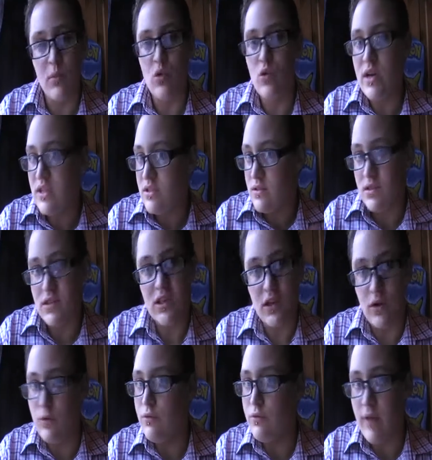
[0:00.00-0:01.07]
I'm always, you
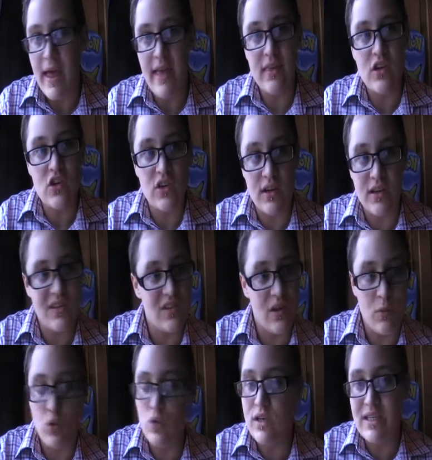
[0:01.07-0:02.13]
know, flat in the chest,
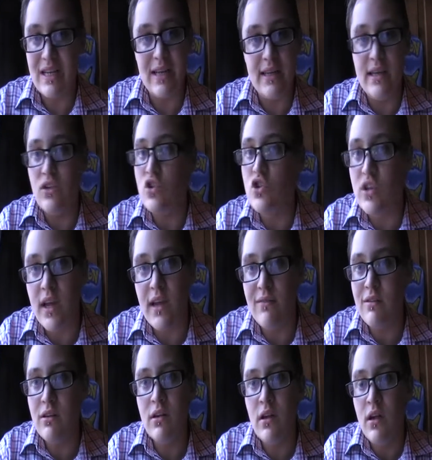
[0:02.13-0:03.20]
I'm always
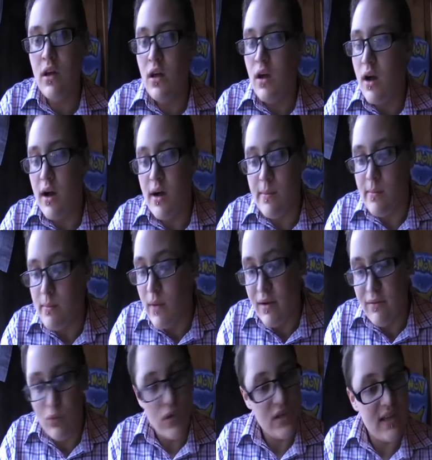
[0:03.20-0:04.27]
clean-shaven,
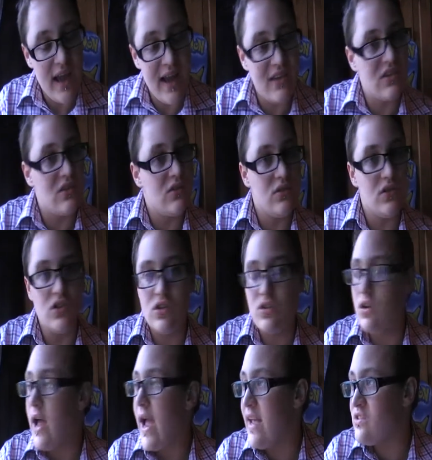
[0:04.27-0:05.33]
my voice hasn't
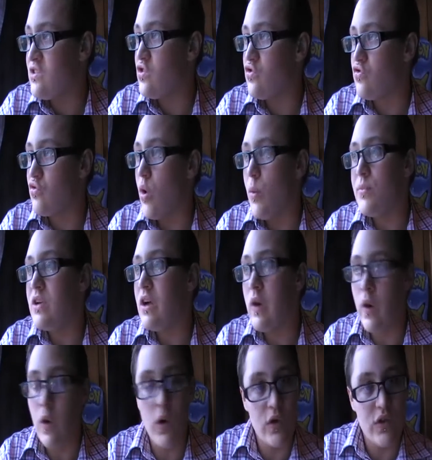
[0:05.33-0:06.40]
dropped a
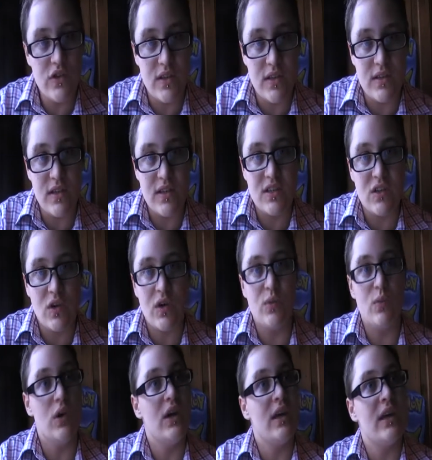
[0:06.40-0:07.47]
lot since I
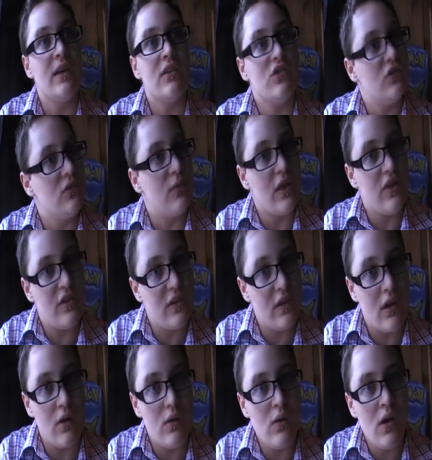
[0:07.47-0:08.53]
started working 2 months
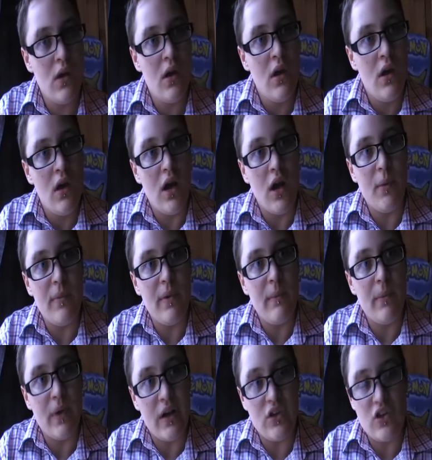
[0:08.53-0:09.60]
ago,
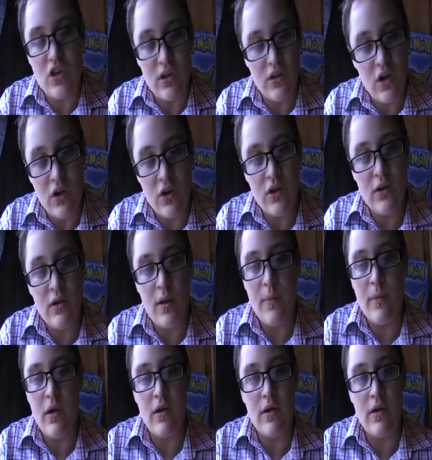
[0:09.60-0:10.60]
but her